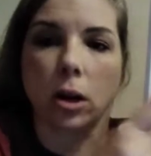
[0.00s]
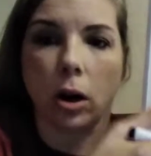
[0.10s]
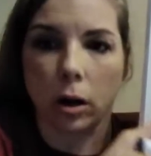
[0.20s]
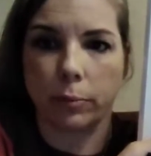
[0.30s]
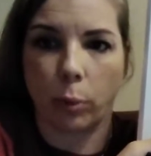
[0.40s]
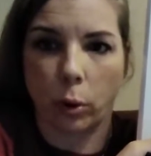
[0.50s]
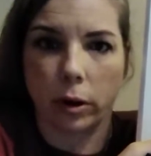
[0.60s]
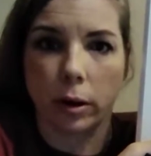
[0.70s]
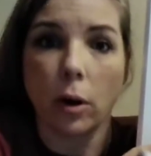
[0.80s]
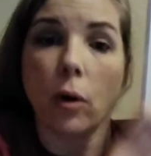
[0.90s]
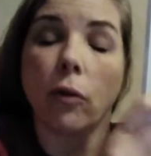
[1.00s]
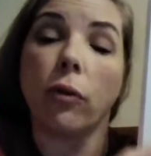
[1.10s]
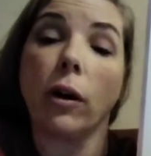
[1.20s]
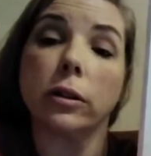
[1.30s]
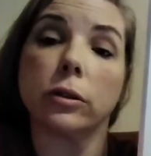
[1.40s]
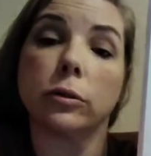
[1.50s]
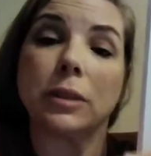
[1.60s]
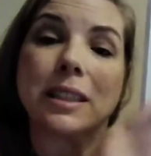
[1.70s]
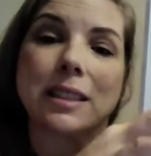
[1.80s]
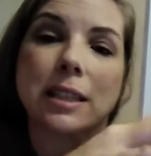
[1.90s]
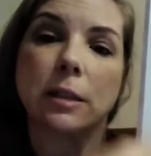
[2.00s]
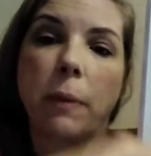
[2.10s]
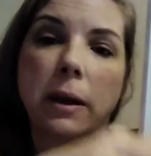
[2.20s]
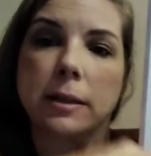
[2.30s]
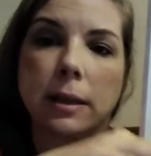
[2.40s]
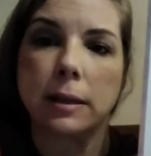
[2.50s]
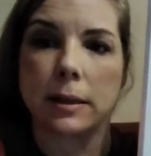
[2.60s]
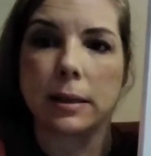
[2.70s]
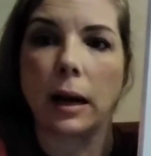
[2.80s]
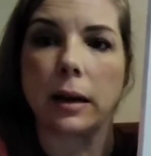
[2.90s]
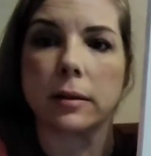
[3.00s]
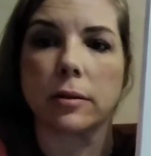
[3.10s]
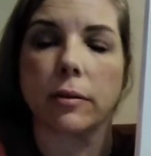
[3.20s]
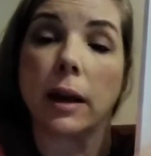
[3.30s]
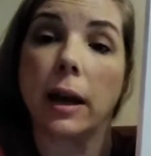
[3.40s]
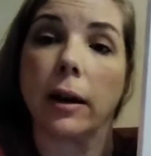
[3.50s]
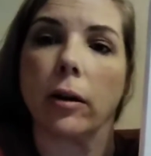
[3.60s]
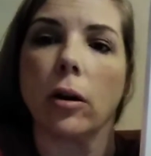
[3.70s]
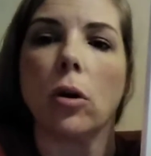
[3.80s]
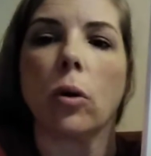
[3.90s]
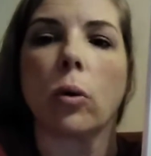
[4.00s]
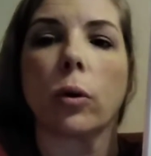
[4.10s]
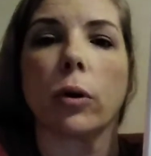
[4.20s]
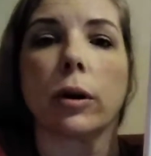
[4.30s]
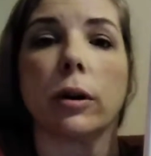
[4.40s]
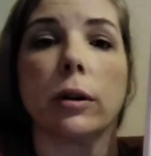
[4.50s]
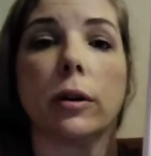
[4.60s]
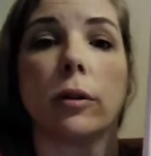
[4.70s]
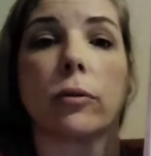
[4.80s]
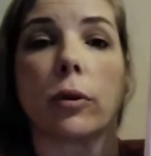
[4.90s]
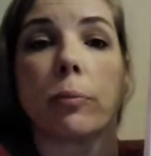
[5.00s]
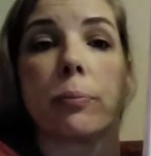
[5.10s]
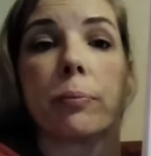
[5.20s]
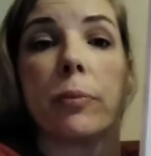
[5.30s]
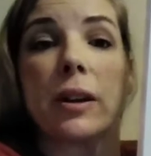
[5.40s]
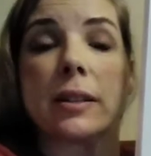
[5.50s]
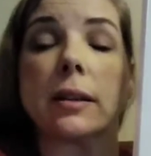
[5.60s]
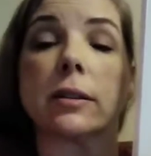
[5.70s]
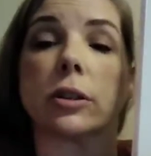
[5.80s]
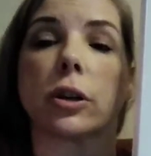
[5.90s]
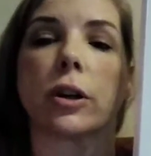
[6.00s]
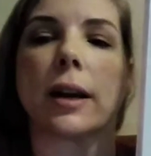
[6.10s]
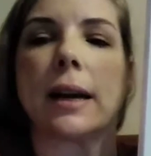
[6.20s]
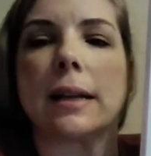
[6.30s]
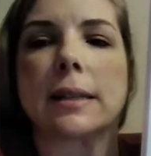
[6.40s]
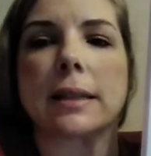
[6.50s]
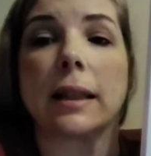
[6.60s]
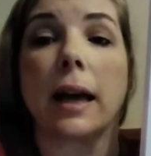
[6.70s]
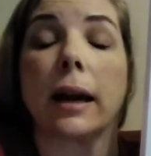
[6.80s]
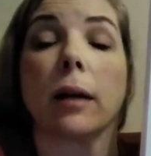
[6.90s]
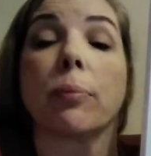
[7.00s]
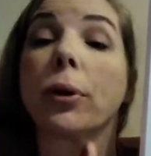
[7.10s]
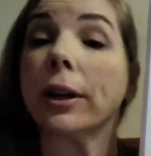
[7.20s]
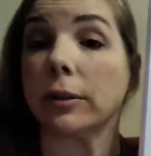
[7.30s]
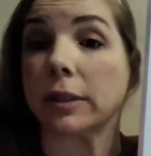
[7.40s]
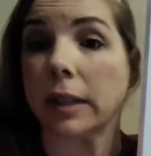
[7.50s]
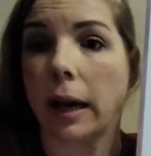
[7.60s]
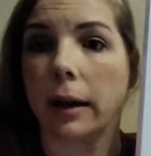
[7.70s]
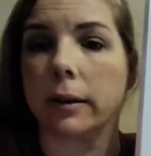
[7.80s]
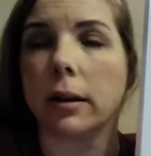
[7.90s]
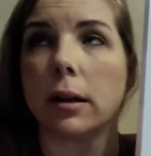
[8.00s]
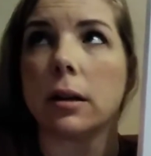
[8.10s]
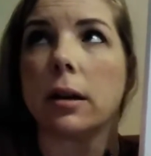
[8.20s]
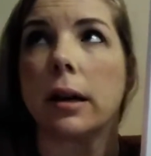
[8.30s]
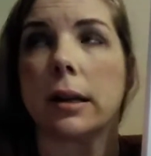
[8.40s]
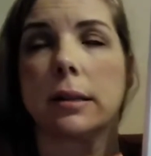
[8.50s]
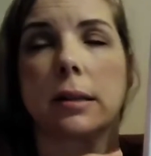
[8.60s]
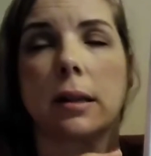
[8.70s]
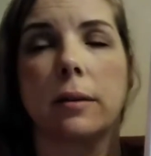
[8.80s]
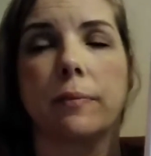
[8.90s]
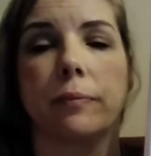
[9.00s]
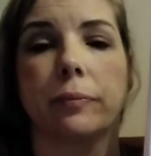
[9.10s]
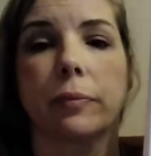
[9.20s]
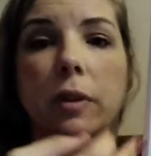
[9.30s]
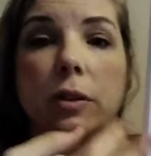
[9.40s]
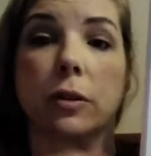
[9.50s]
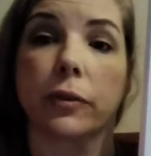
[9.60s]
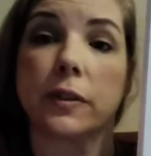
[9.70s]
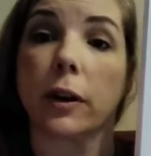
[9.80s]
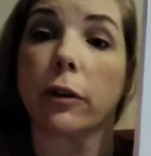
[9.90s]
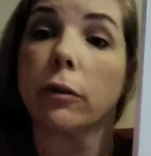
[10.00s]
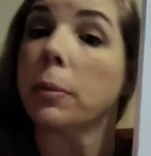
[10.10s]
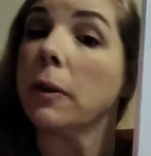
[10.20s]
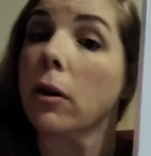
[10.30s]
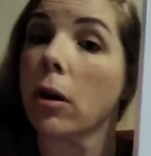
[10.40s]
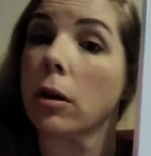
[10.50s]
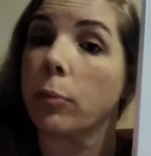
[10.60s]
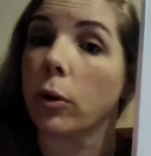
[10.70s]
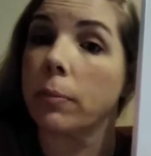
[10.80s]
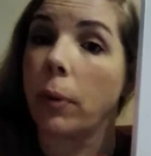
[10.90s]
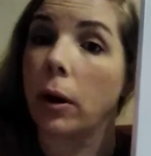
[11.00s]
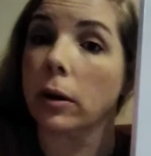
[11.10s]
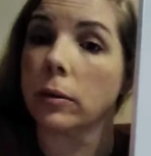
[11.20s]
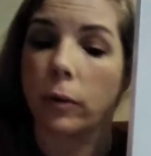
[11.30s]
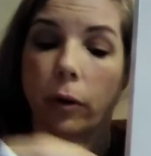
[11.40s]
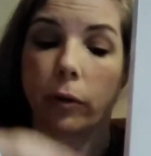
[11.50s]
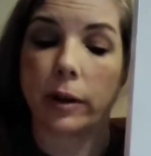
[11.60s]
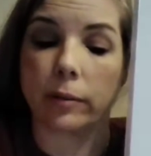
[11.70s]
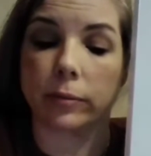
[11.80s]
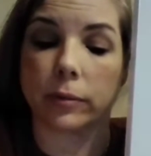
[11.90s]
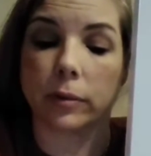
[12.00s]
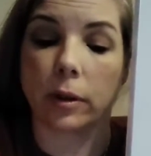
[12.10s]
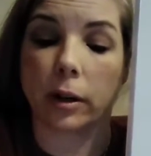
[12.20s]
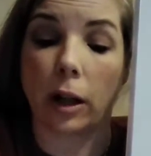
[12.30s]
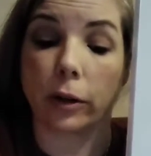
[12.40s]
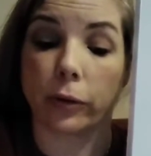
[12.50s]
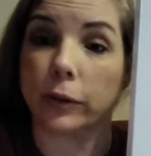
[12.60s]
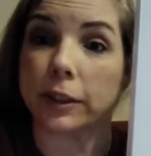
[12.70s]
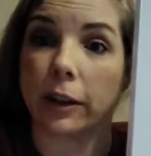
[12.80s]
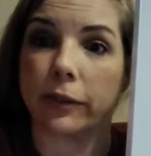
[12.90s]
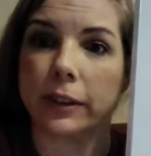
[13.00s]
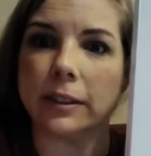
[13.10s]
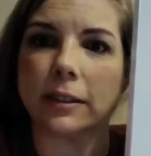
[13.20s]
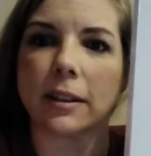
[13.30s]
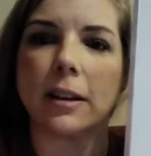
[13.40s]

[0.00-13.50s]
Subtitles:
cardboard. Volume is the space inside, so the air. Or for a cylinder, it's like a Pringles can. It's the surface area would be the cardboard part, well, the colorful stuff is,